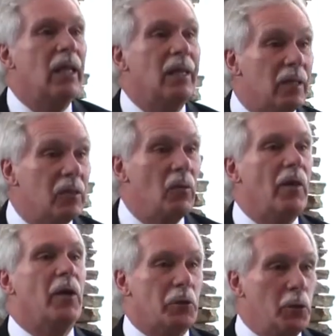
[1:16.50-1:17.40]
This
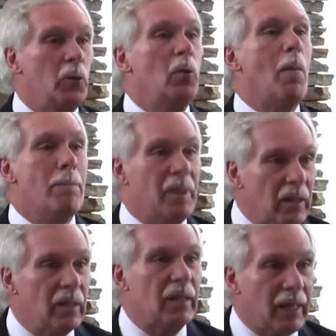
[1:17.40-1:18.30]
one, they're $2
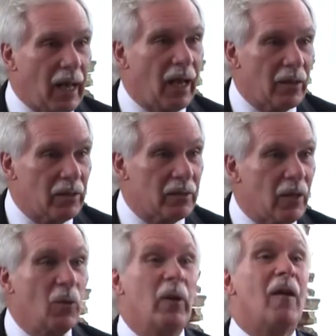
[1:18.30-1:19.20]
billion.
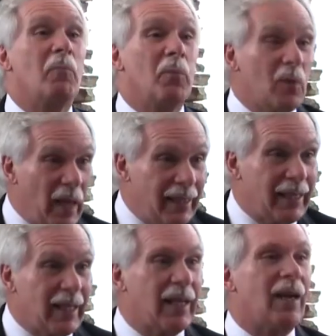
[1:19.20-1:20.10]
We have
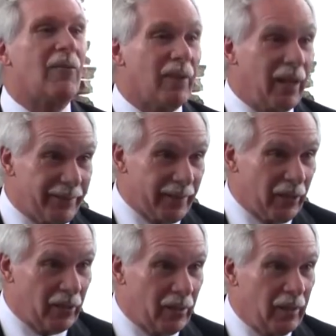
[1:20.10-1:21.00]
plenty of revenue.
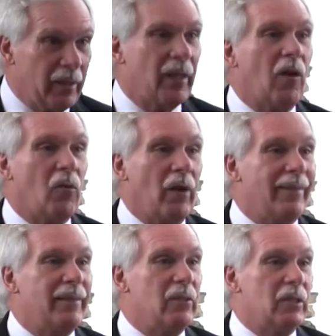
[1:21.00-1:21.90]
You know,
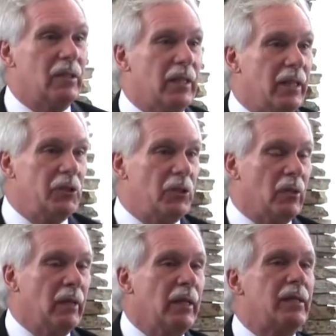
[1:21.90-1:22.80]
revenue isn't the issue.
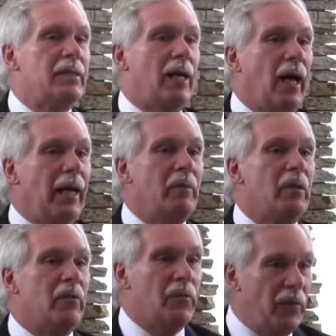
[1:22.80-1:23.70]
The time
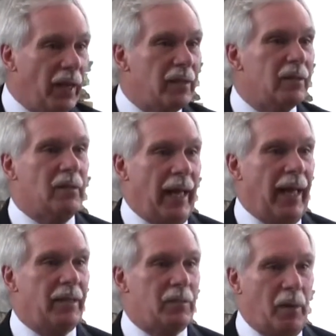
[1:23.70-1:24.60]
to fix
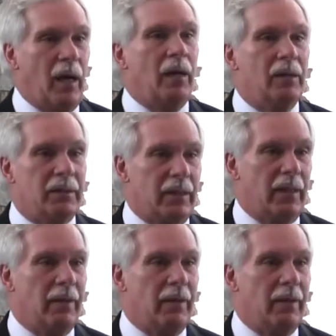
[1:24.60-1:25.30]
tax policy